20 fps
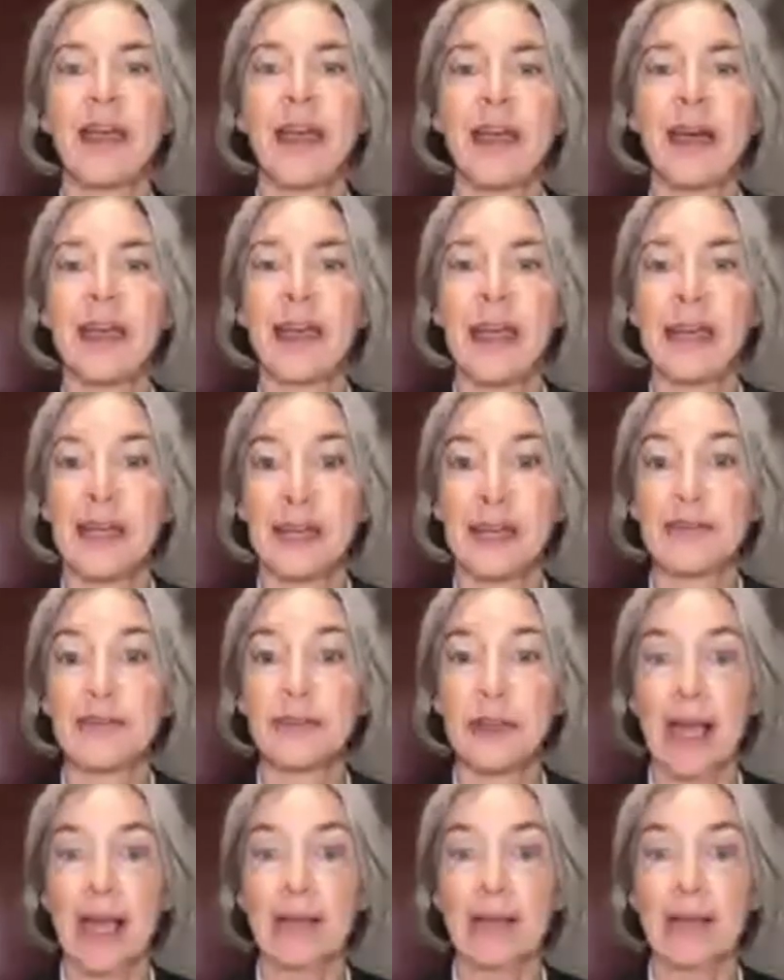and
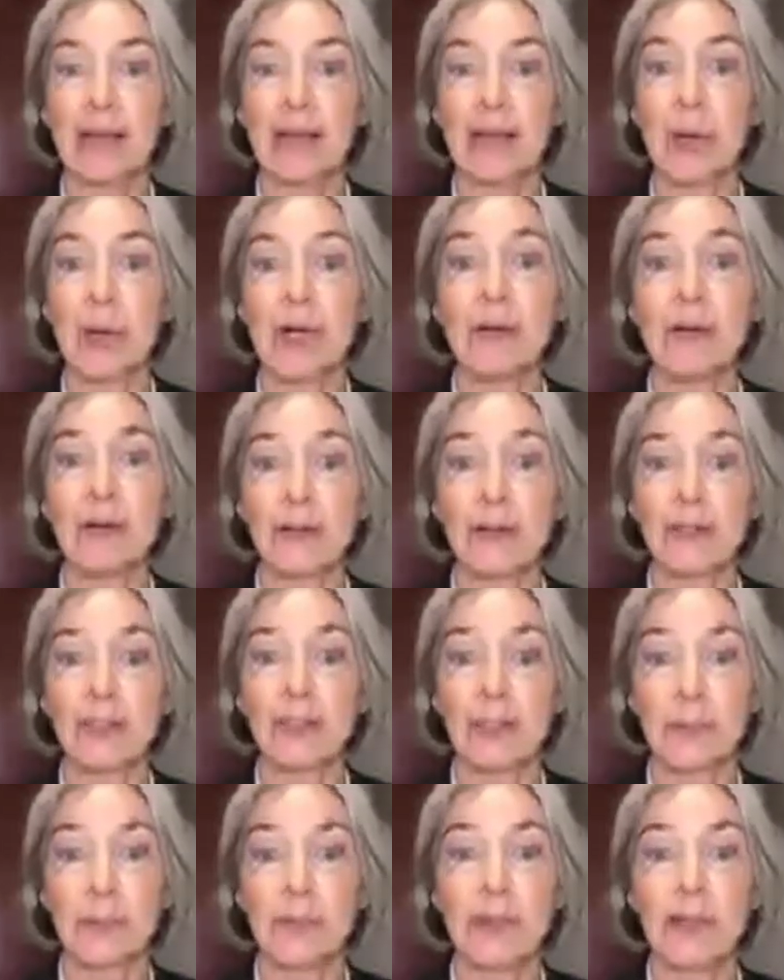international
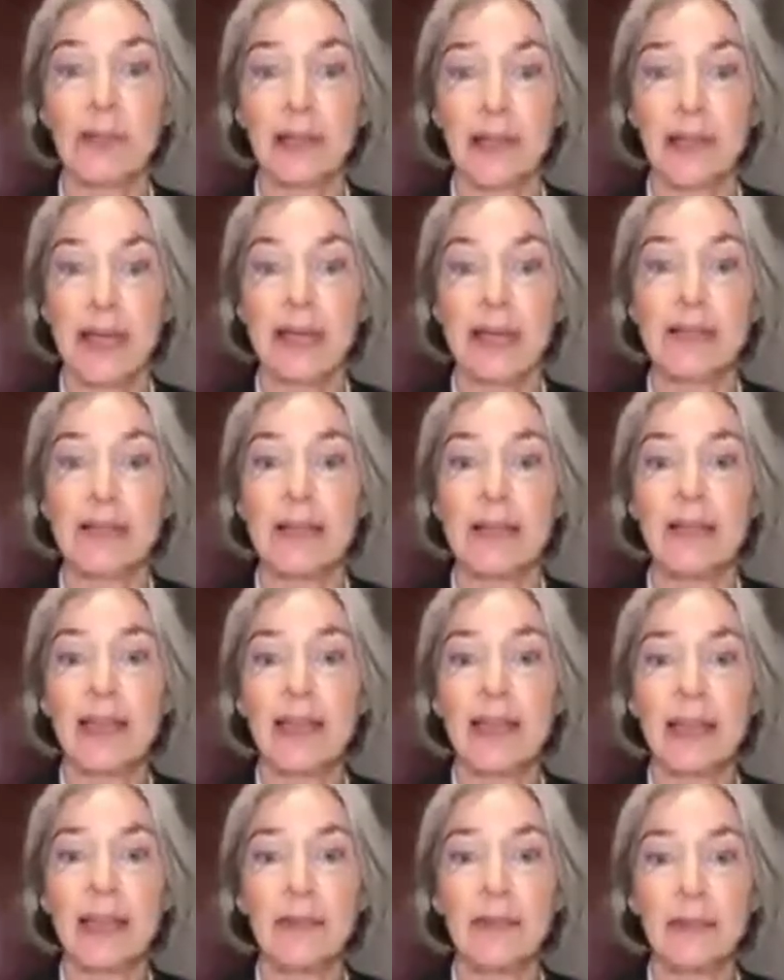partnership that led
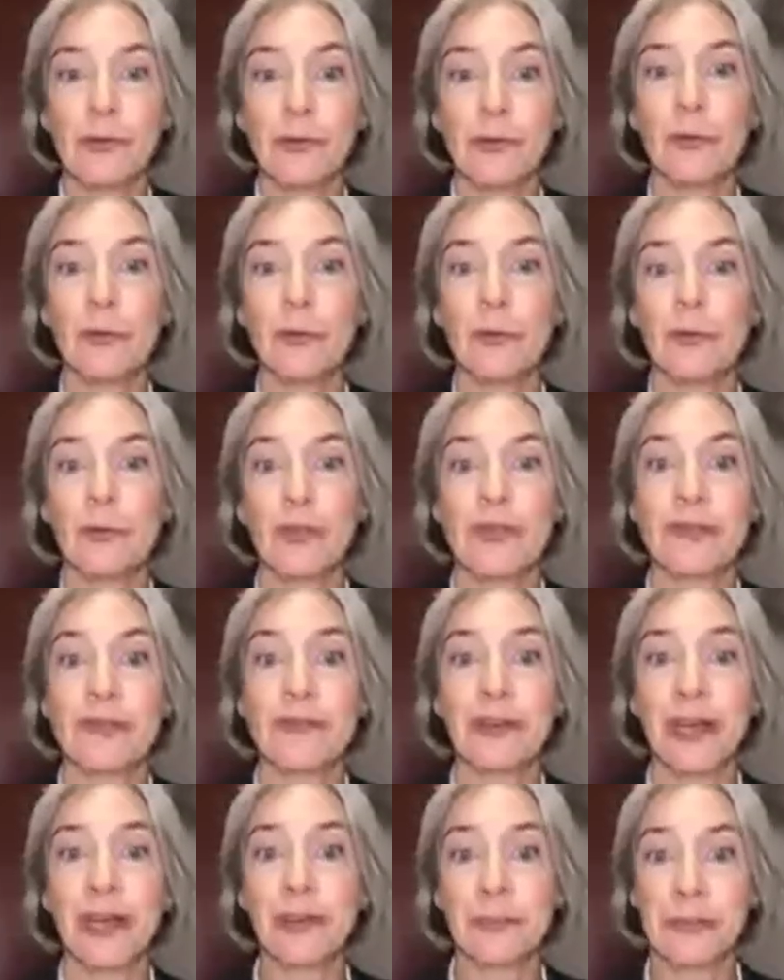to the
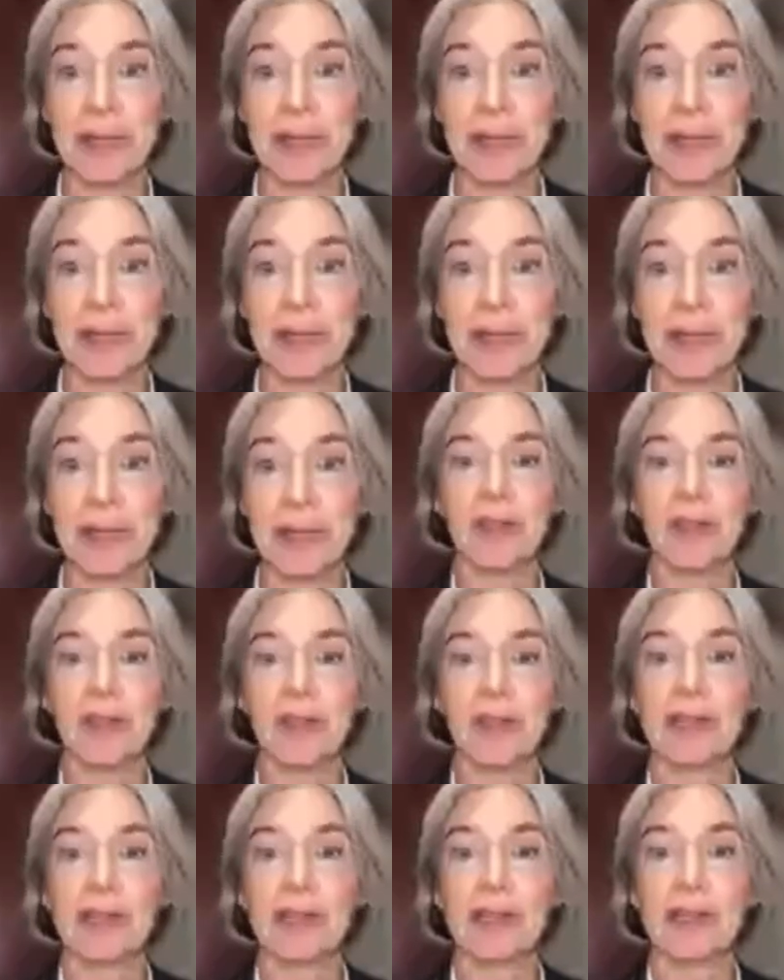development of the
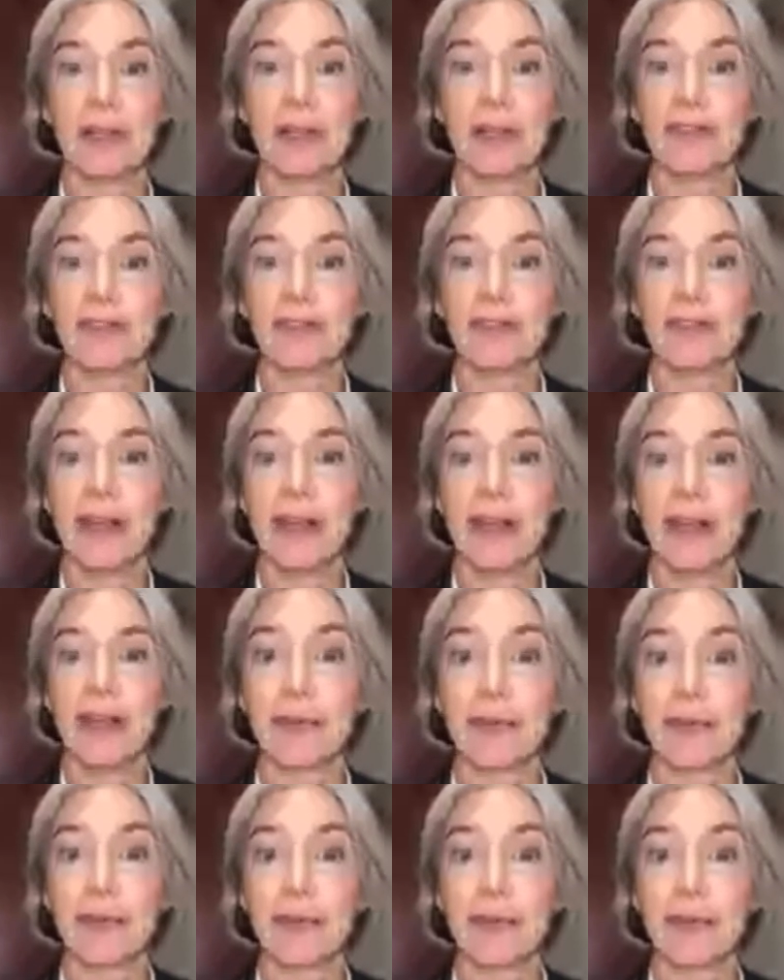technology that
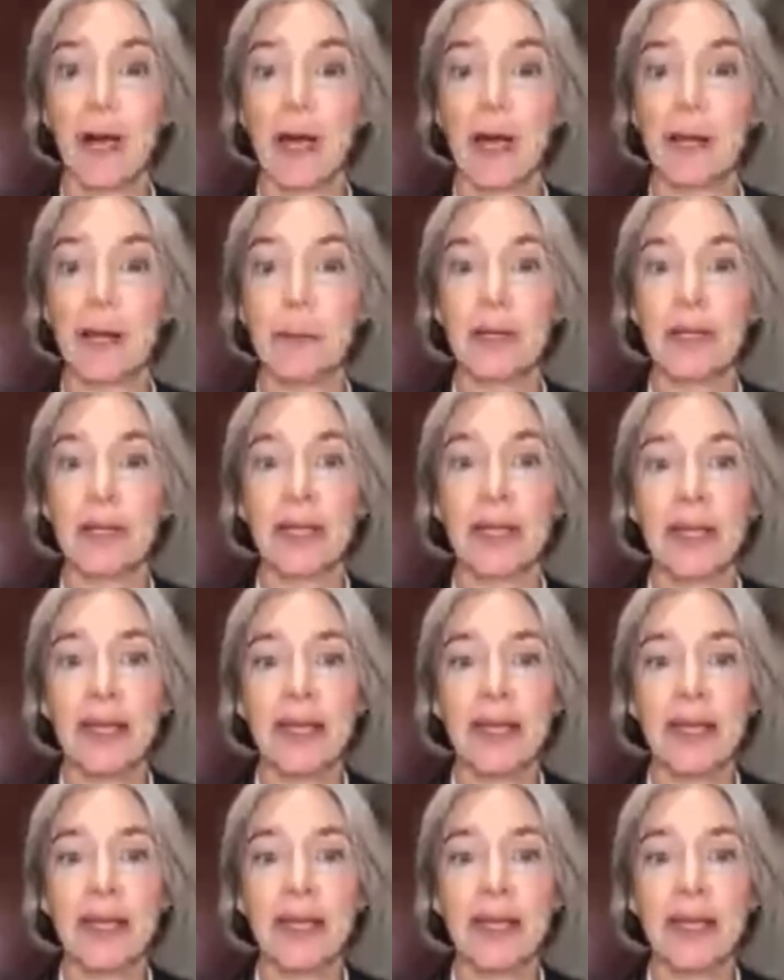I'll describe.